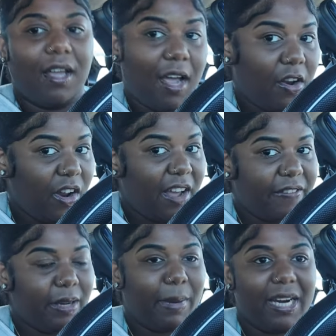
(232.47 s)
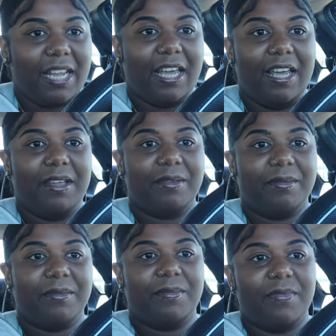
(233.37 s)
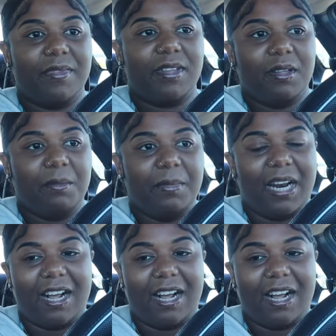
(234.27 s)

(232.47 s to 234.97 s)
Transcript: I don't know how I feel about it yet. But